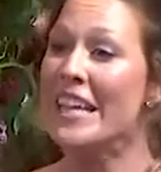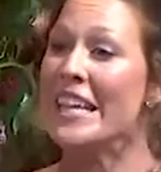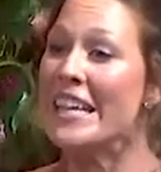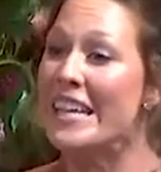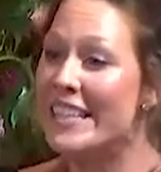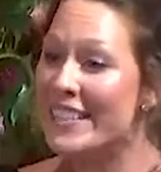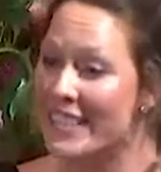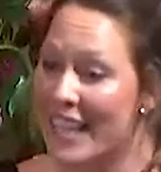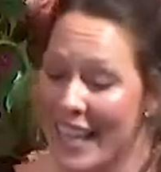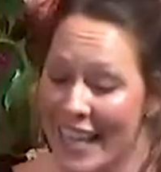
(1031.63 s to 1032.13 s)
It
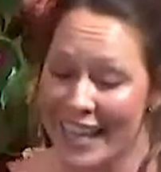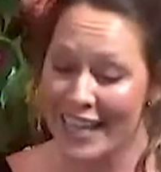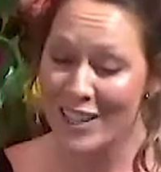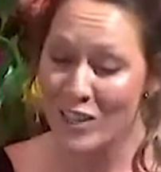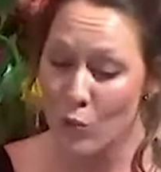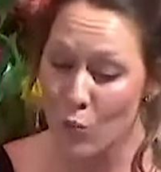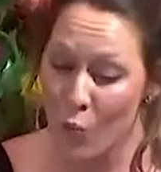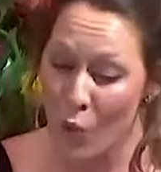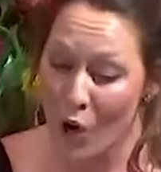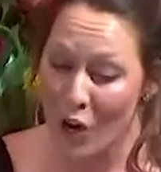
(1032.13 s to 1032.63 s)
is
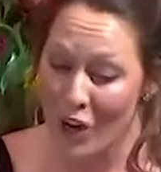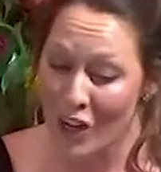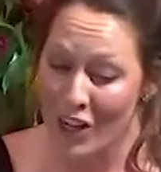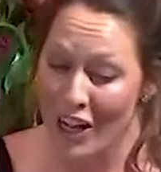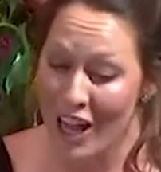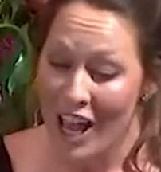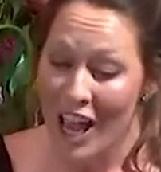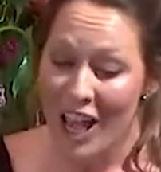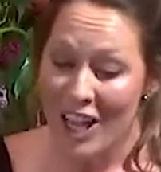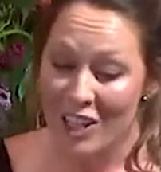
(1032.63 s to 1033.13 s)
His
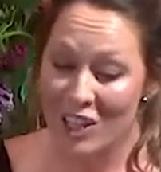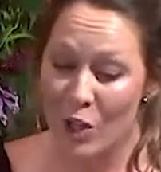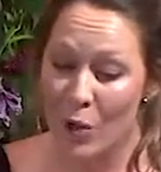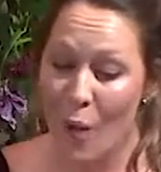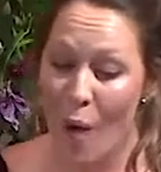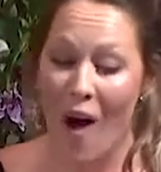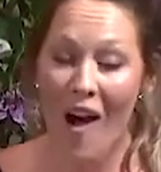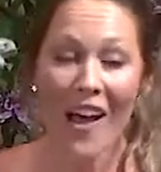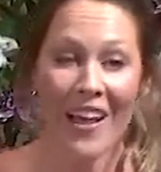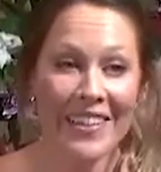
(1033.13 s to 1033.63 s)
word to
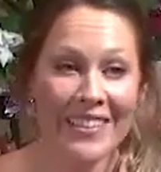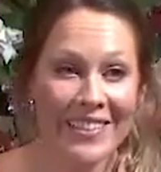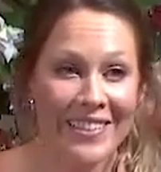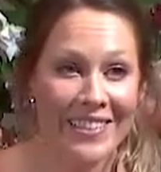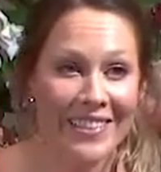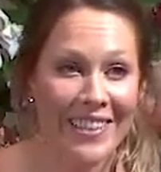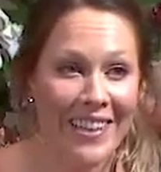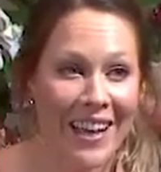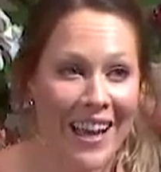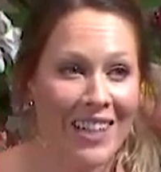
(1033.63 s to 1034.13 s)

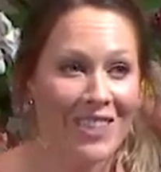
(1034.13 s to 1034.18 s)
us.